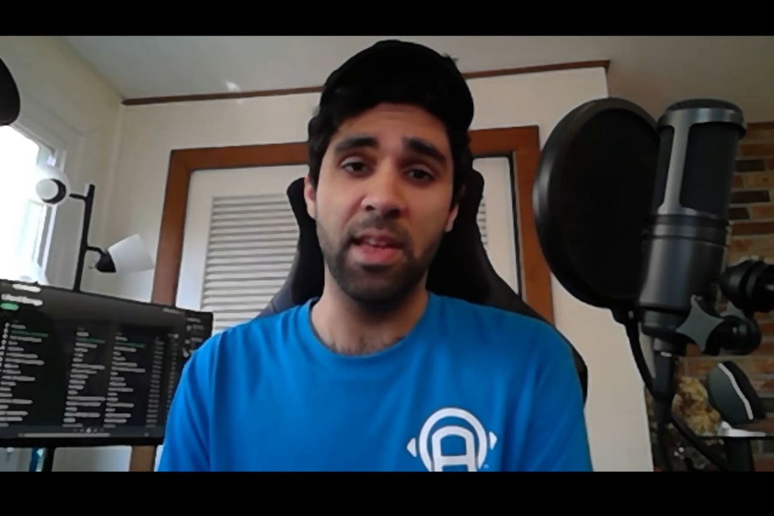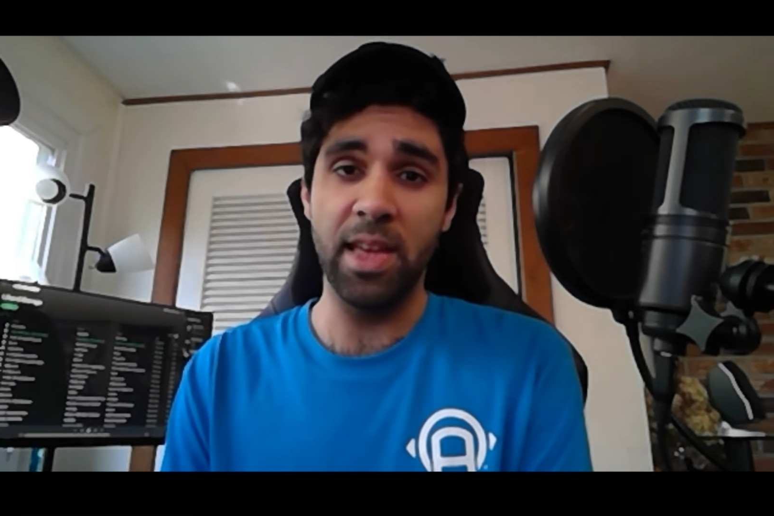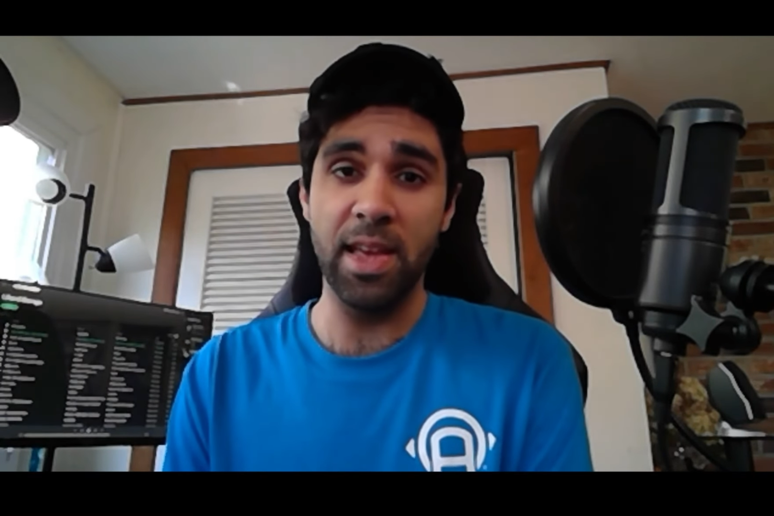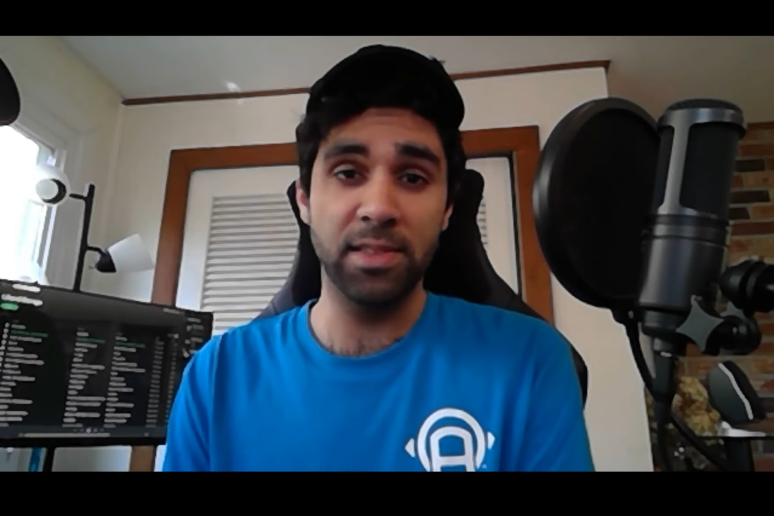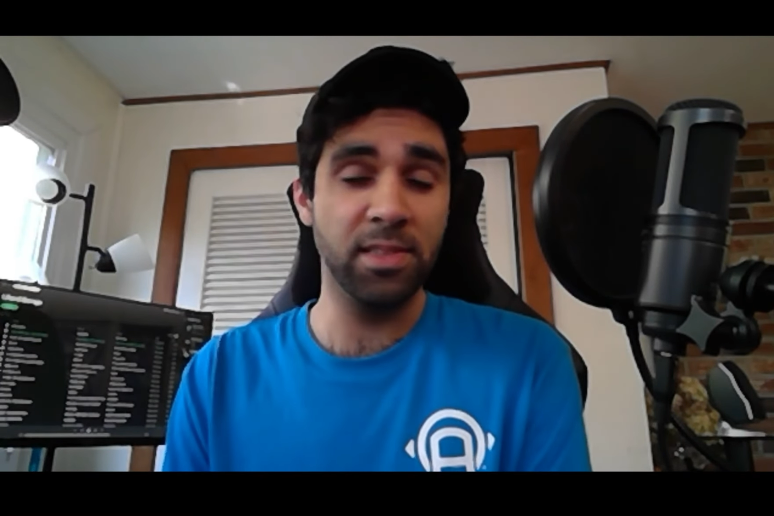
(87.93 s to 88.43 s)

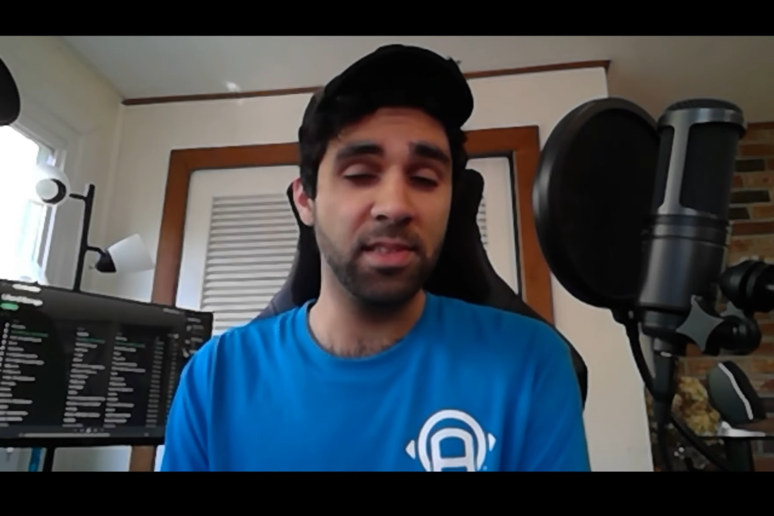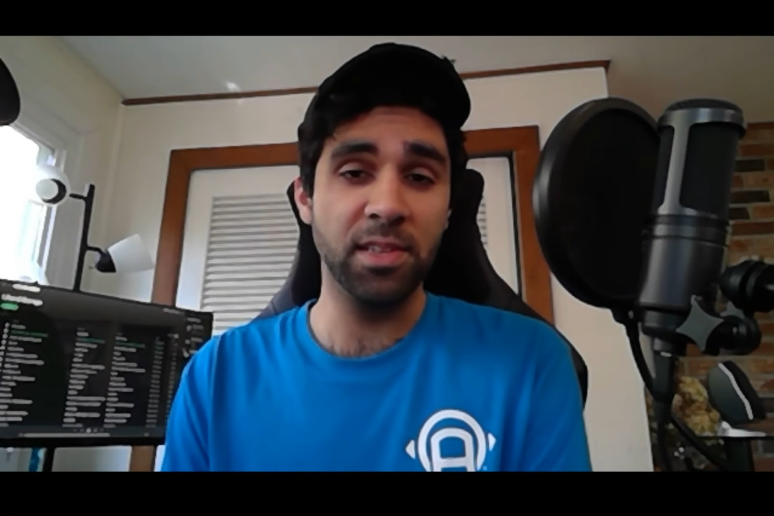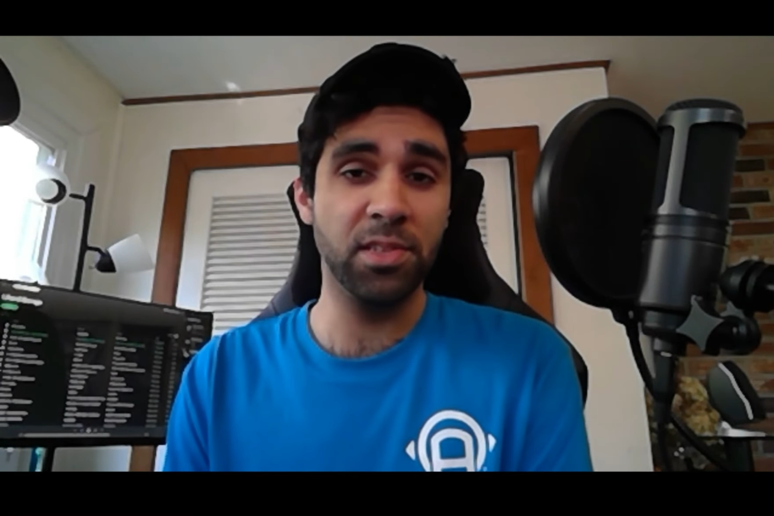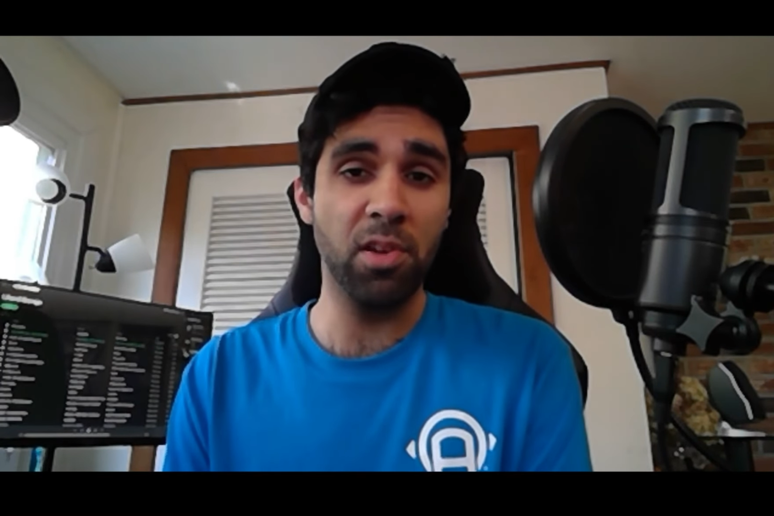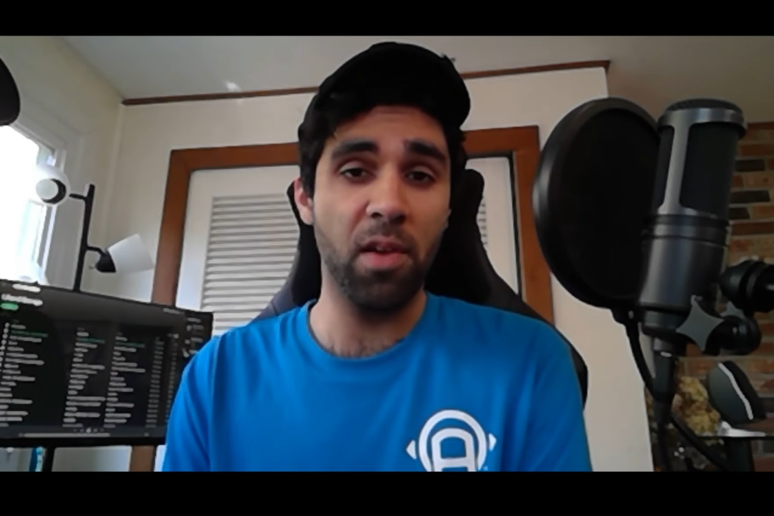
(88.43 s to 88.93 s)
existing
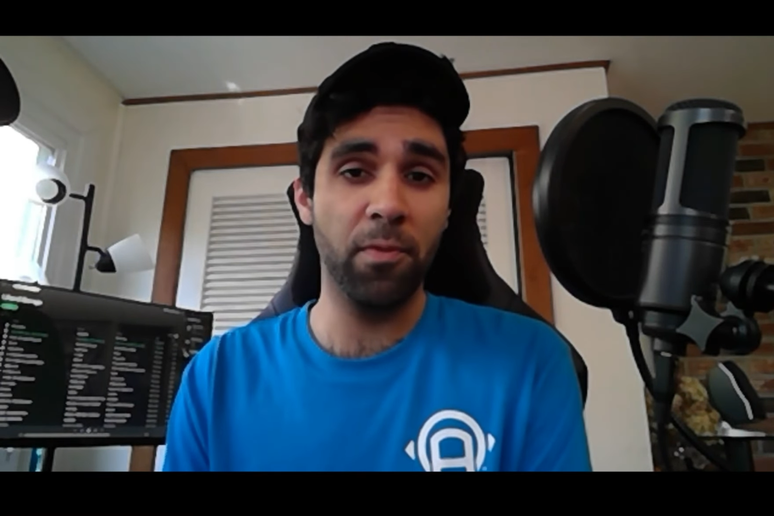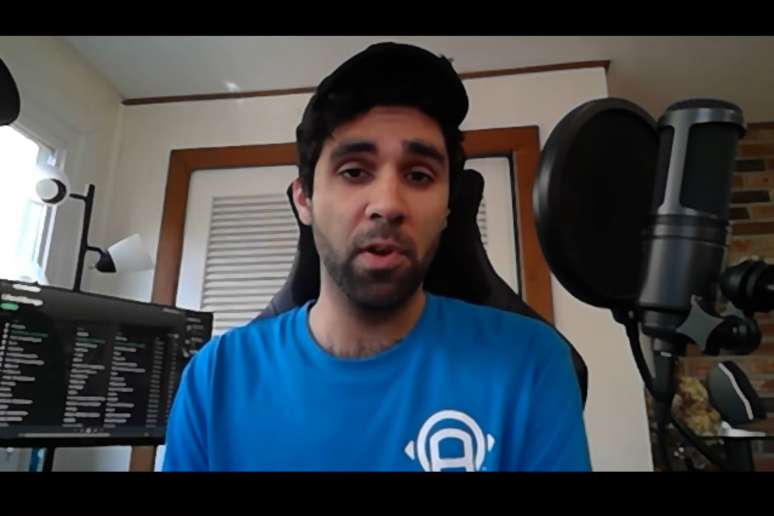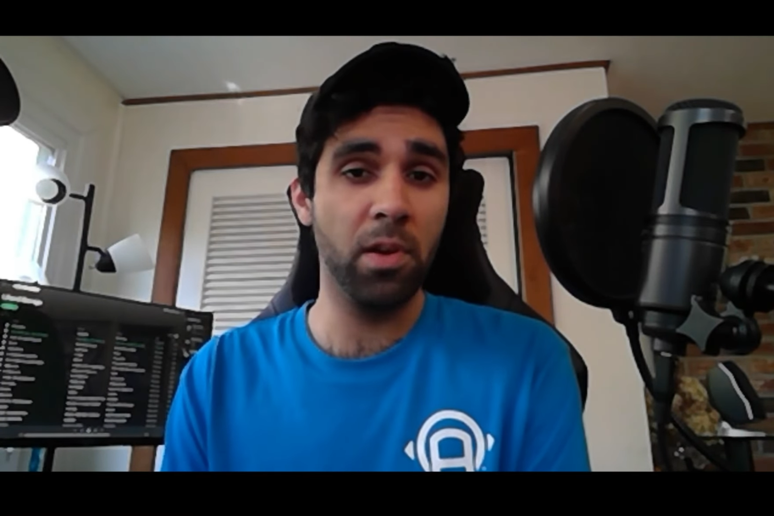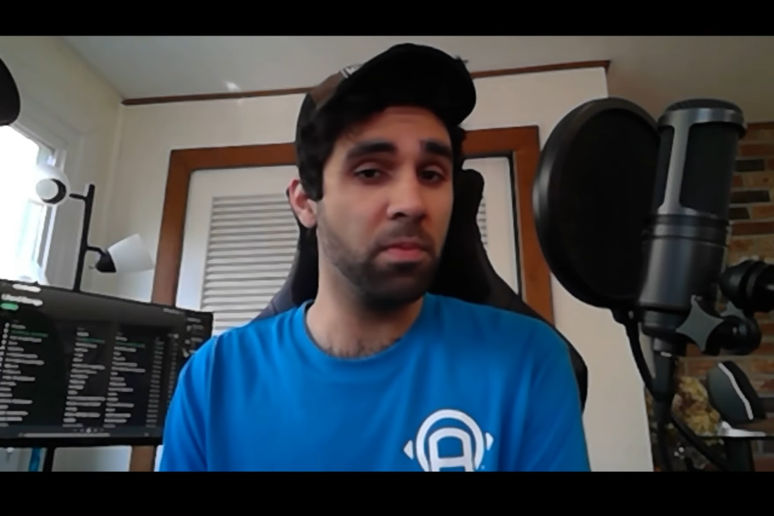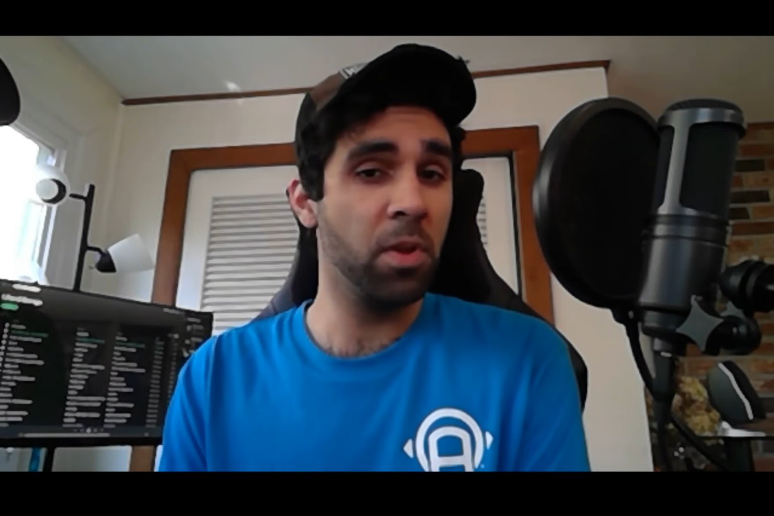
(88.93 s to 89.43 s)

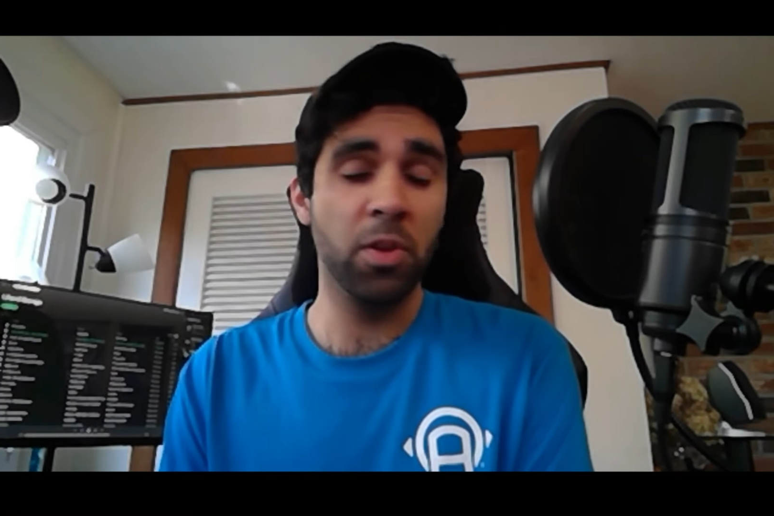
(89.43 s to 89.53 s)
software,